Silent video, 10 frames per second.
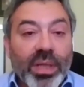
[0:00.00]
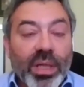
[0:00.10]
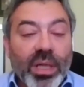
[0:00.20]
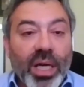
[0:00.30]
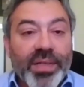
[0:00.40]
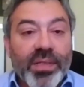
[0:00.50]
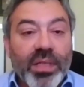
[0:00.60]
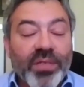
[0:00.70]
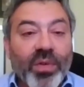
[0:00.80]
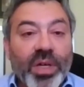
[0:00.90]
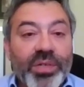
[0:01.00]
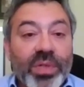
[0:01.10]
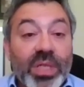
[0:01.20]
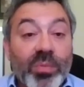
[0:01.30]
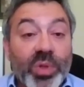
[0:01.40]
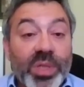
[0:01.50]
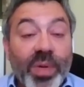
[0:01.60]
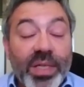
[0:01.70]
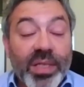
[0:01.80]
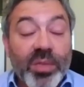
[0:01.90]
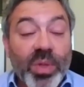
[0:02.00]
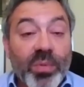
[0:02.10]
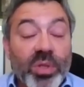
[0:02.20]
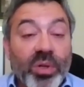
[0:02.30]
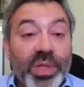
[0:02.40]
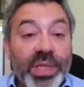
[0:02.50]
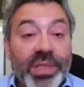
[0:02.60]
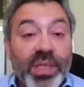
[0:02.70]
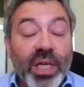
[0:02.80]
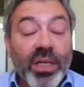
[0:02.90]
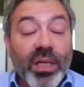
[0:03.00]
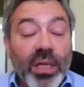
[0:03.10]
us and the advisory team, are expecting it to be a majority stake.